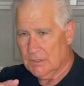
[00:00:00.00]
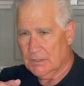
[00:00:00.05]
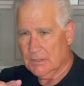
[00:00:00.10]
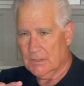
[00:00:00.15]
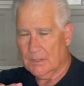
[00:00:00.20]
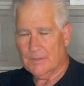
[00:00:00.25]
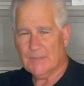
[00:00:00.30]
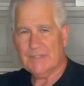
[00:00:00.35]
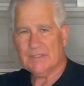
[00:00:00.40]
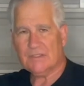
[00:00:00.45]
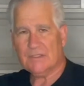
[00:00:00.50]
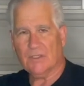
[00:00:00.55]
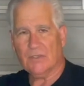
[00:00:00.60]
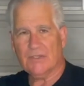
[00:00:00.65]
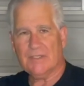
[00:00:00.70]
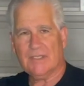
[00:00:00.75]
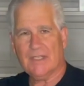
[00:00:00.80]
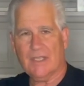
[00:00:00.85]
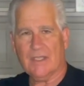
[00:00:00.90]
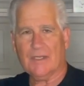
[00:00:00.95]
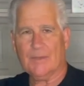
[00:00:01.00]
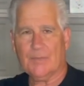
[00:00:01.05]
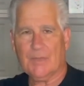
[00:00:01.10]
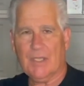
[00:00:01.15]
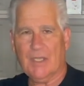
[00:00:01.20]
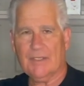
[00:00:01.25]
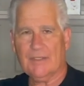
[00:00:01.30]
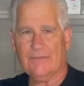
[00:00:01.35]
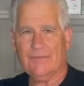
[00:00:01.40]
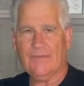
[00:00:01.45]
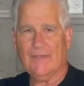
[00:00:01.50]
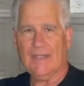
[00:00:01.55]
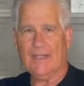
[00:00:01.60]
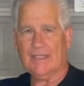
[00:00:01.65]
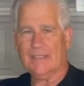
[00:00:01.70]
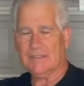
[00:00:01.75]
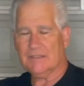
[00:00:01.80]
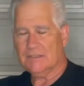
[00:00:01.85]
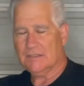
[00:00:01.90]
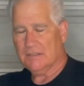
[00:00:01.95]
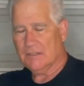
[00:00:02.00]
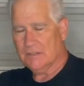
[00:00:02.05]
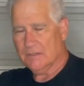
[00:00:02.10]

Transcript: Let me slow it down, I'm kind of fast.